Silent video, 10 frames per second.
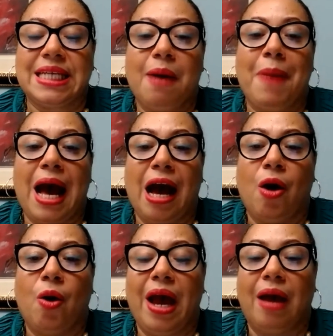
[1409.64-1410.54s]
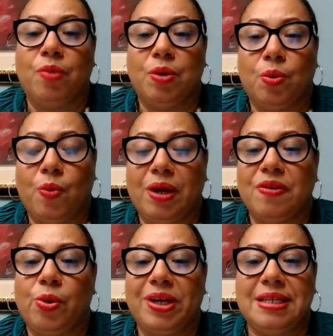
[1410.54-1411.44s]
come out, we were one of
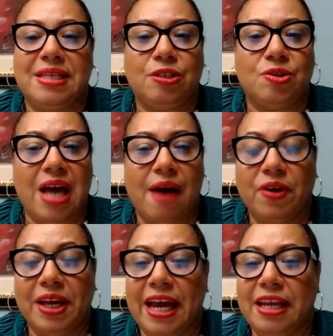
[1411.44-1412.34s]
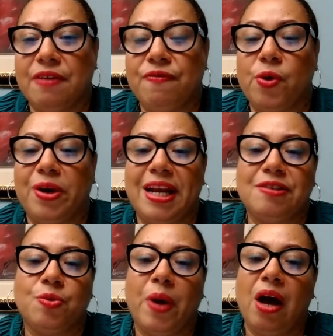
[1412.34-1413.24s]
the organizations advocating for it
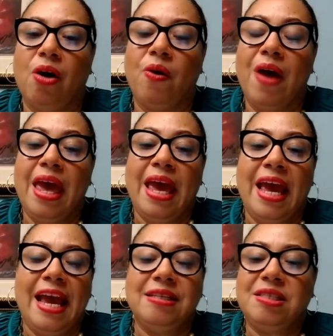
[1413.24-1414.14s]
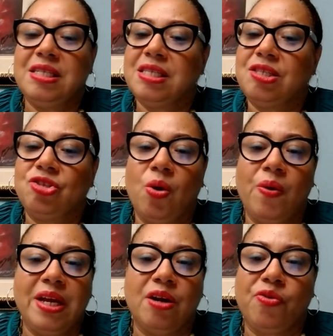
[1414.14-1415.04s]
as well. It's just so
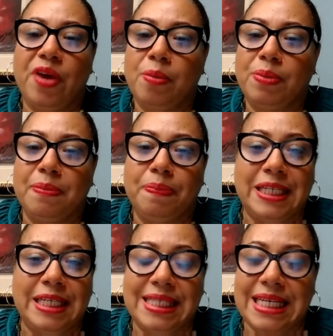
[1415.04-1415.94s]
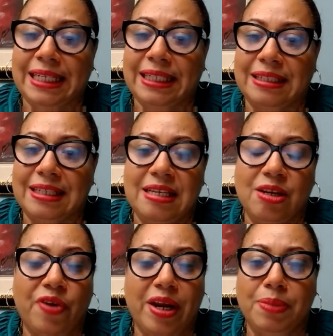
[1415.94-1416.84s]
incredibly pleasing,
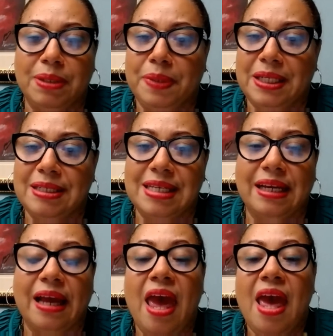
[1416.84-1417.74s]
incredibly pleasing.